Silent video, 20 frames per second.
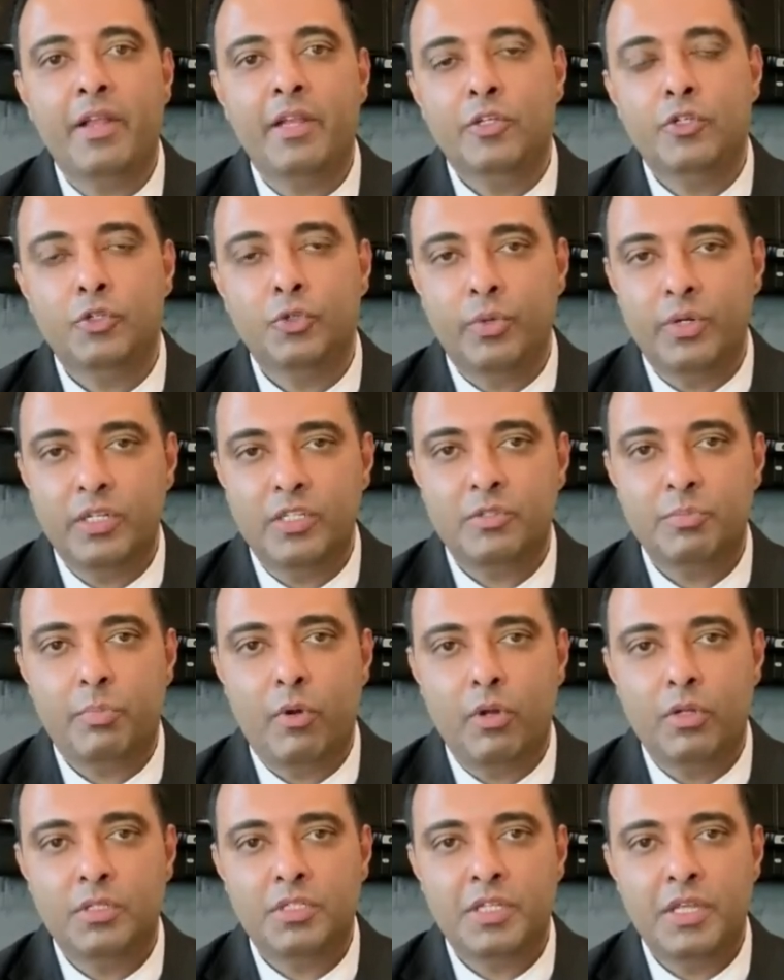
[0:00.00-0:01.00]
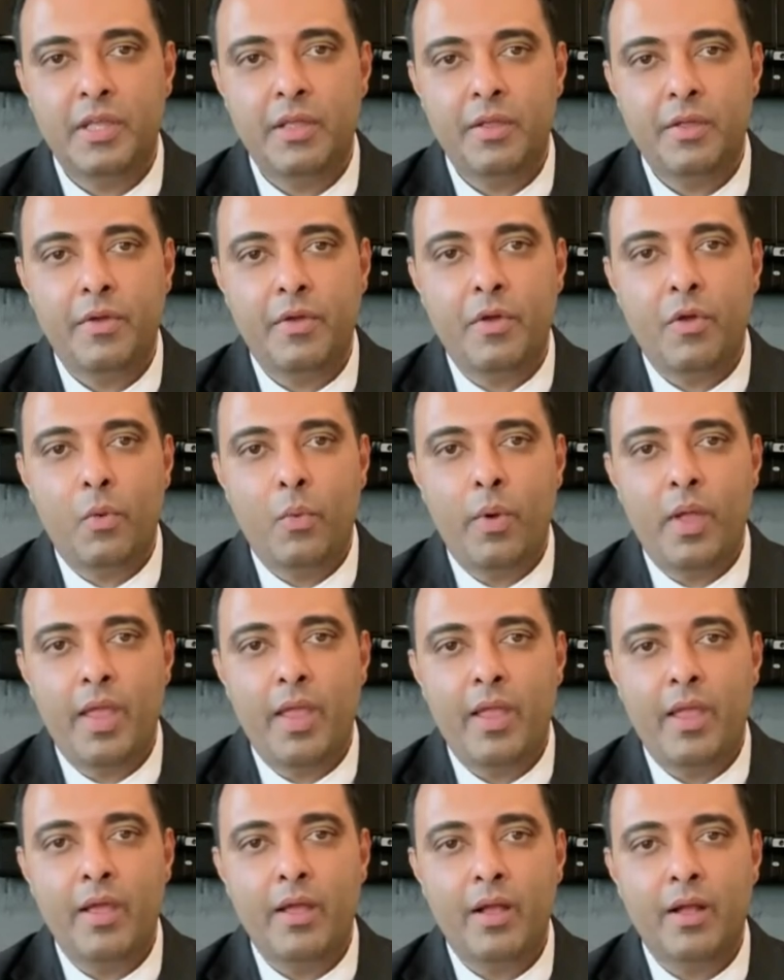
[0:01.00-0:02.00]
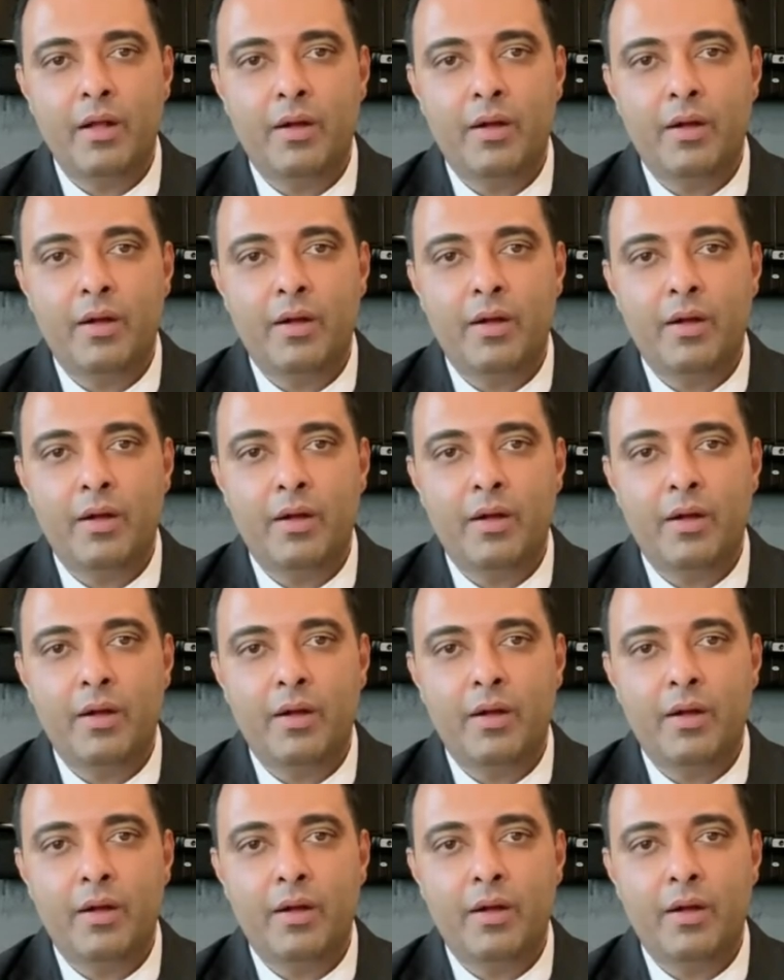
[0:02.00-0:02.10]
an insurance policy where